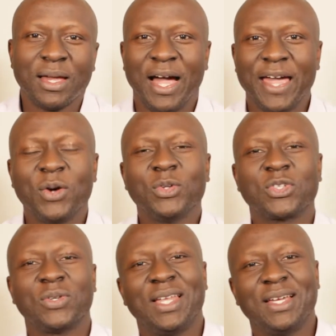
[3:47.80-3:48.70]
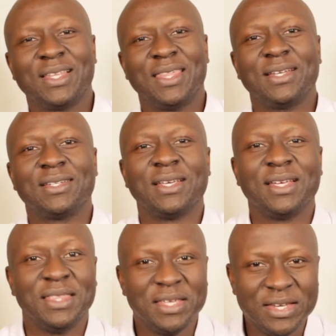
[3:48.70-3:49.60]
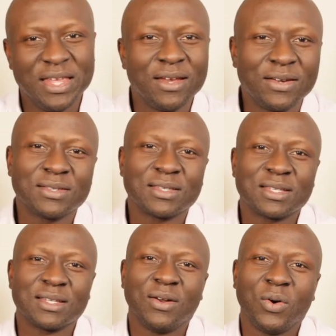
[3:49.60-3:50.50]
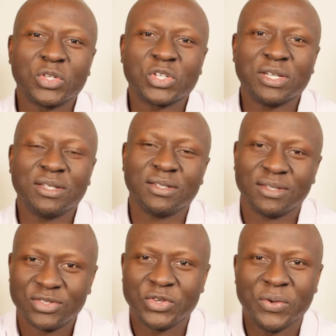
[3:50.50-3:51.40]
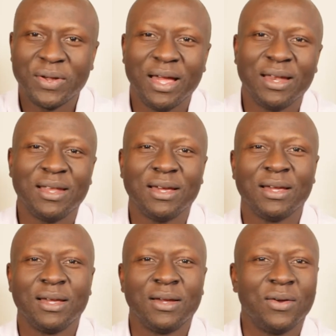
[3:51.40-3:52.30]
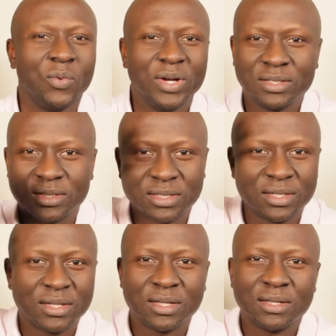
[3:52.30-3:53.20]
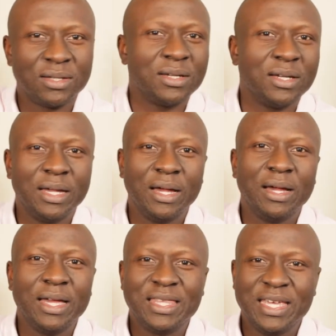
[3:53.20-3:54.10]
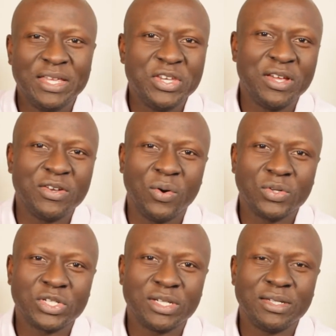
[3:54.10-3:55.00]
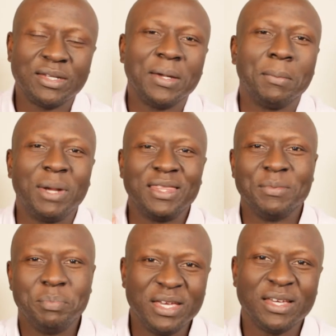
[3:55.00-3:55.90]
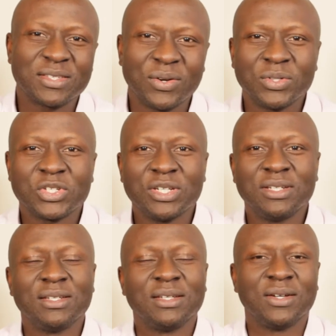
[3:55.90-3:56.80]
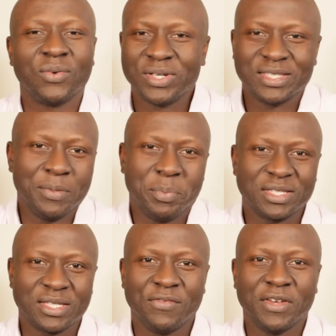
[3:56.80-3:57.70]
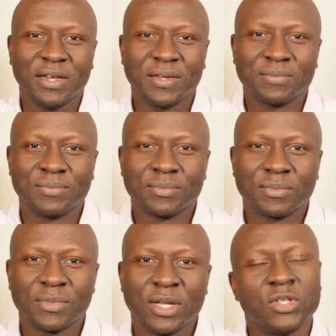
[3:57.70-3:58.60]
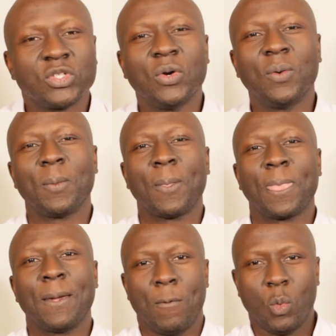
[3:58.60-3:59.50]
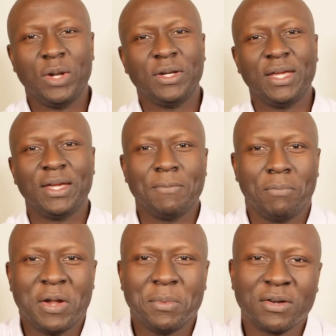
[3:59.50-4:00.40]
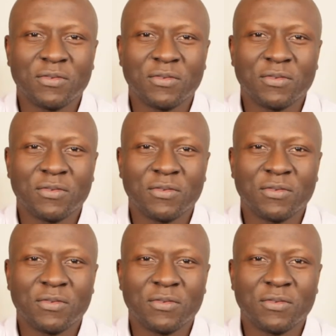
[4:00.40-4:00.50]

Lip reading: I also learned that the nearest ocean to Uganda was the Indian Ocean, but the biggest ocean was the Pacific. So one day in primary